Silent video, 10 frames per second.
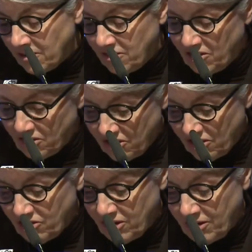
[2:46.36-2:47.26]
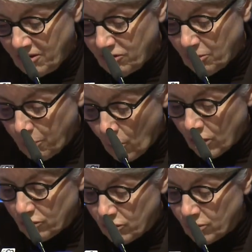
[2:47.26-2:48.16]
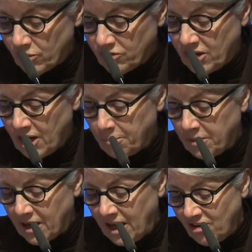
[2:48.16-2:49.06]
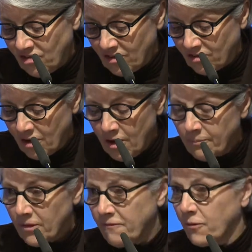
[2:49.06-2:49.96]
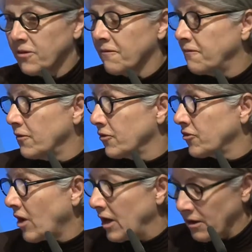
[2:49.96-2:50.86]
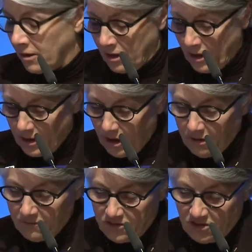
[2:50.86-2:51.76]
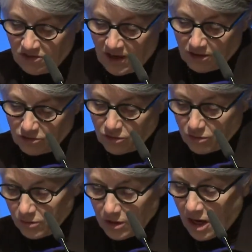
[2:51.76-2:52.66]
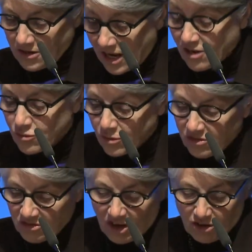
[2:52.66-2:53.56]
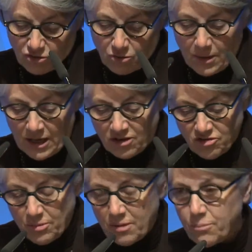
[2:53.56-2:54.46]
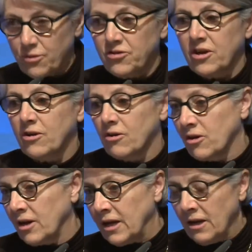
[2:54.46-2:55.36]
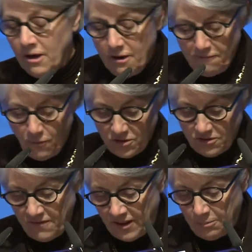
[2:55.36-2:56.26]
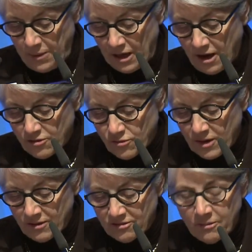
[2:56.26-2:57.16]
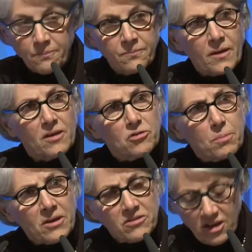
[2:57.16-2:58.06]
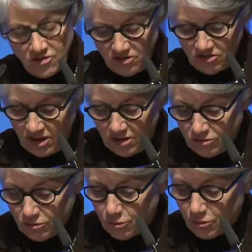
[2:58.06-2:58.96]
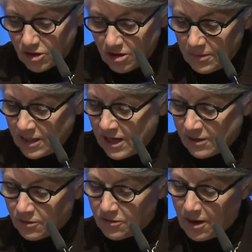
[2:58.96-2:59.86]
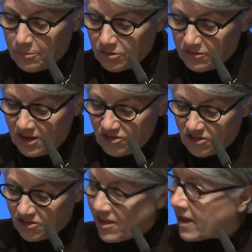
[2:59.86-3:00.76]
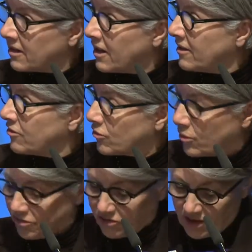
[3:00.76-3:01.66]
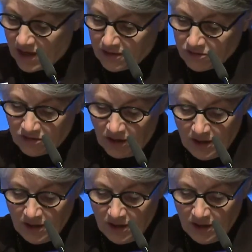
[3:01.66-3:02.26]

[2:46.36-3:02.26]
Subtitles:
decision support tools and applications for the full cycle of disaster, natural disaster management, particularly for developing countries. Space agencies, through the Committee on Earth Observation Satellites, or CEOS,